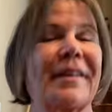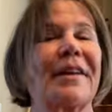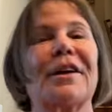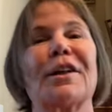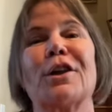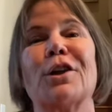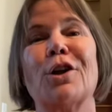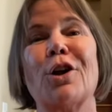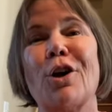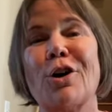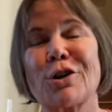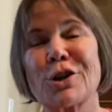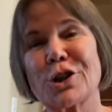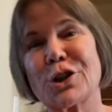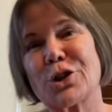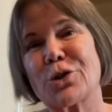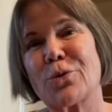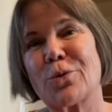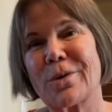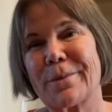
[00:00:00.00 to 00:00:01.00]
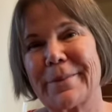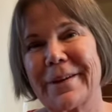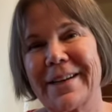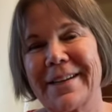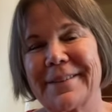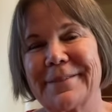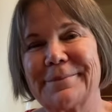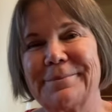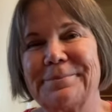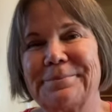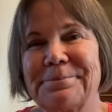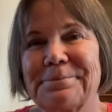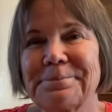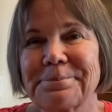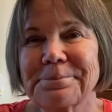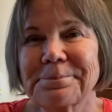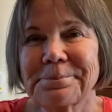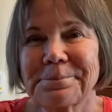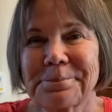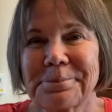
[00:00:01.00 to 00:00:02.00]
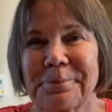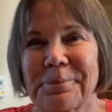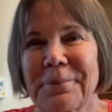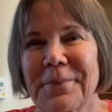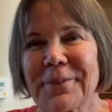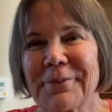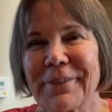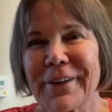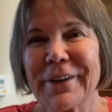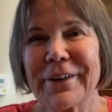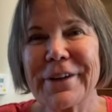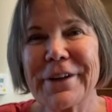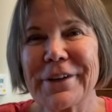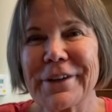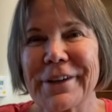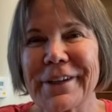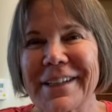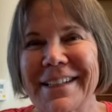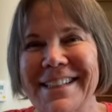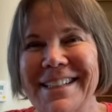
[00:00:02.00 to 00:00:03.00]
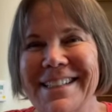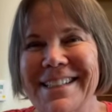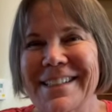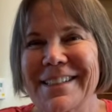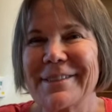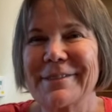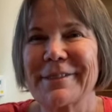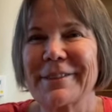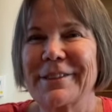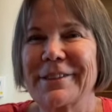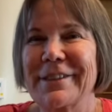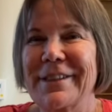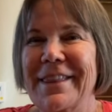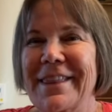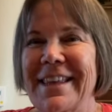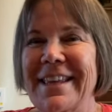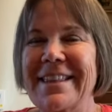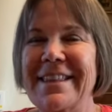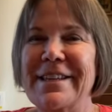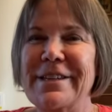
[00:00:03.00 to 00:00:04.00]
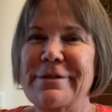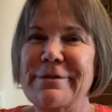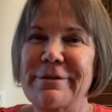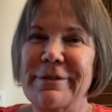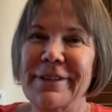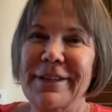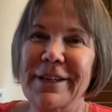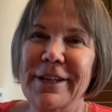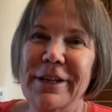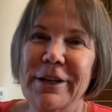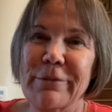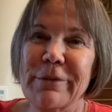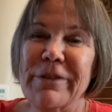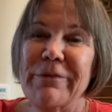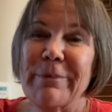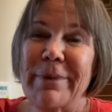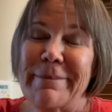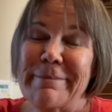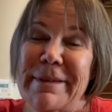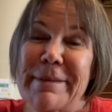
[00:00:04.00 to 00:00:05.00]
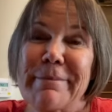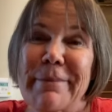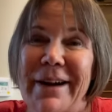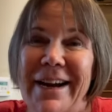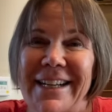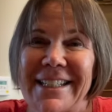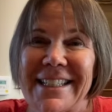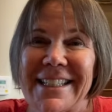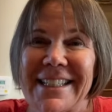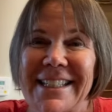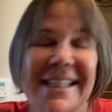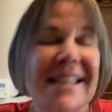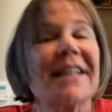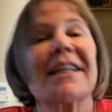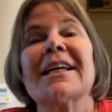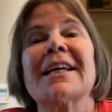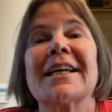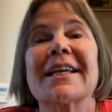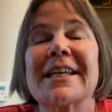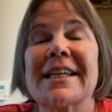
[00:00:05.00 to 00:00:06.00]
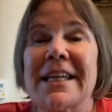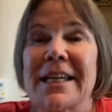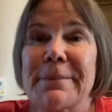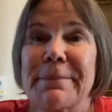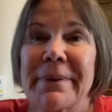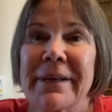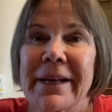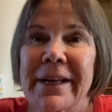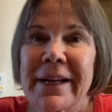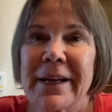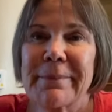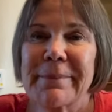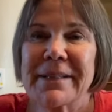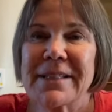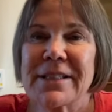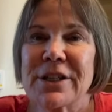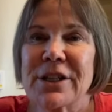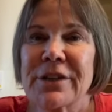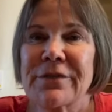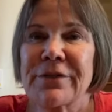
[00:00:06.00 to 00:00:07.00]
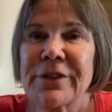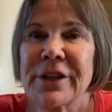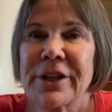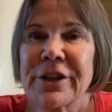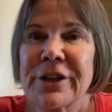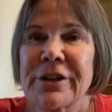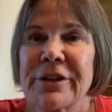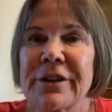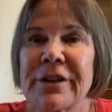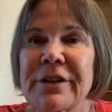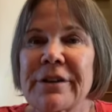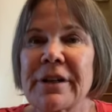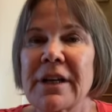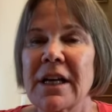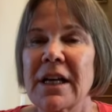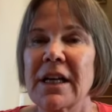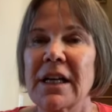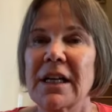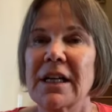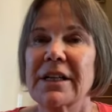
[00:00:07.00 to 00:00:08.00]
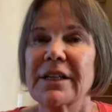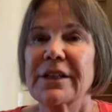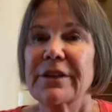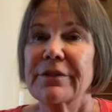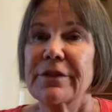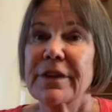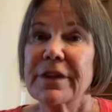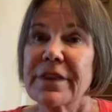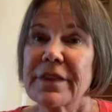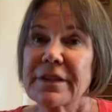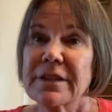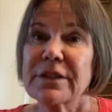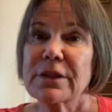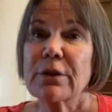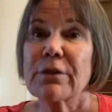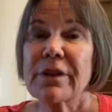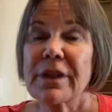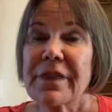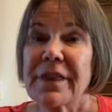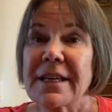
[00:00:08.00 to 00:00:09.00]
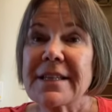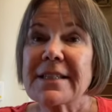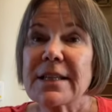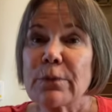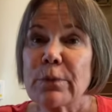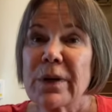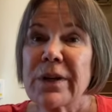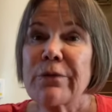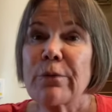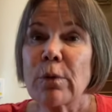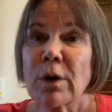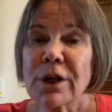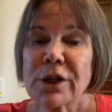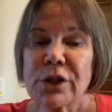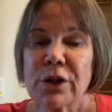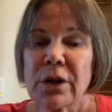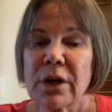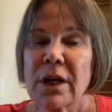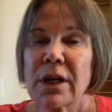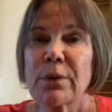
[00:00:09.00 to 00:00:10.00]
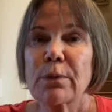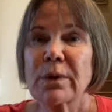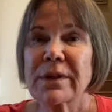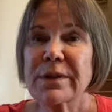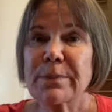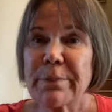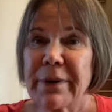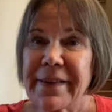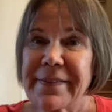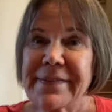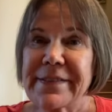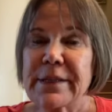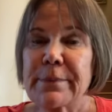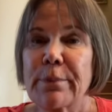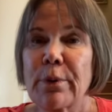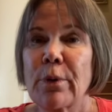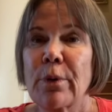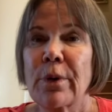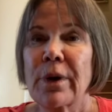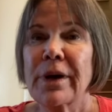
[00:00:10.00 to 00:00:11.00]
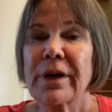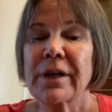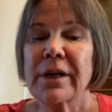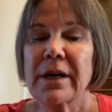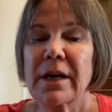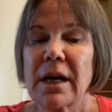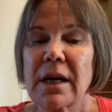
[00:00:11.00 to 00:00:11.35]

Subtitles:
Longshoreman. Very good. Good thing that we've been practicing. Keep it up. It's good for your, so the things that we've worked on was breath support,